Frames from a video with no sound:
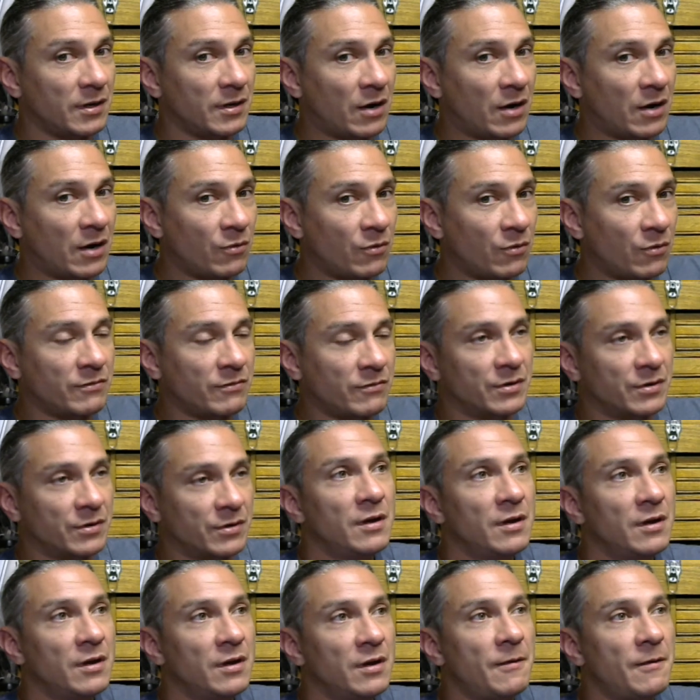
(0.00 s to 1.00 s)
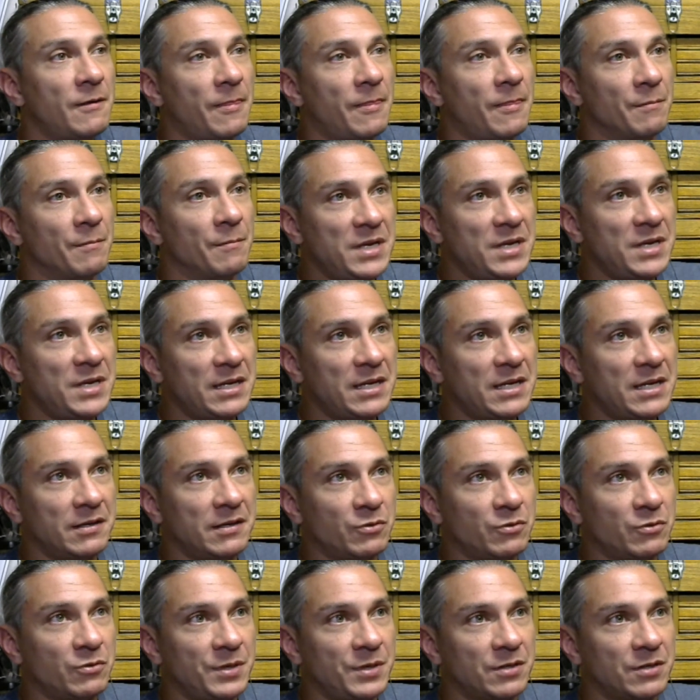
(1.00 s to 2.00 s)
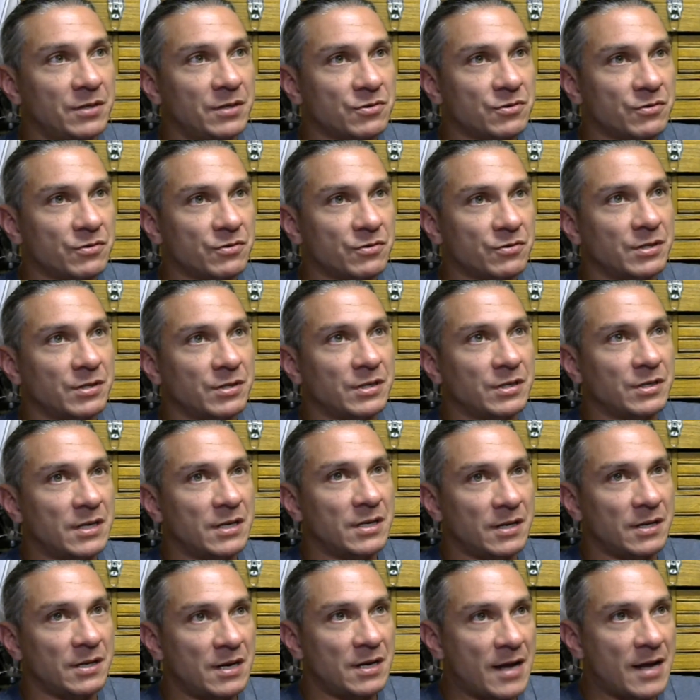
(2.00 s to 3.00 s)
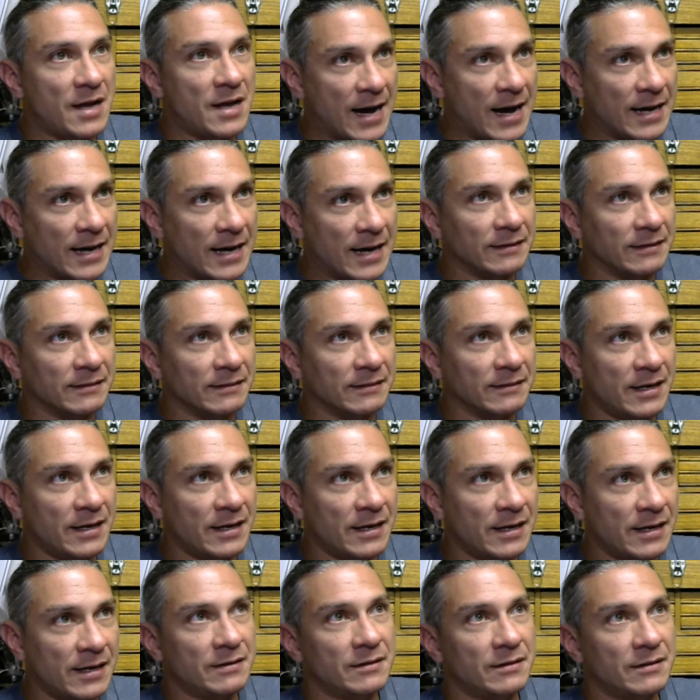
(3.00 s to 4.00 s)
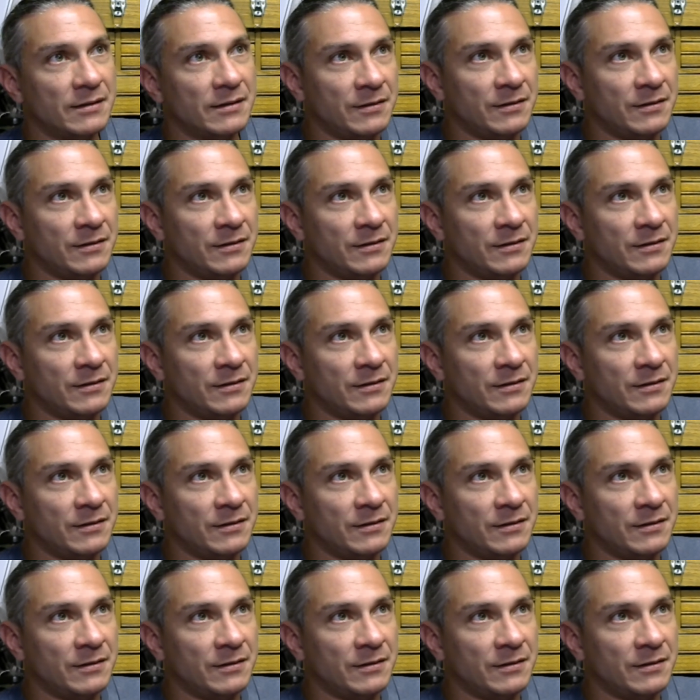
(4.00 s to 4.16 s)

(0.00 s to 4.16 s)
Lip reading: However, the media would be instructed to not let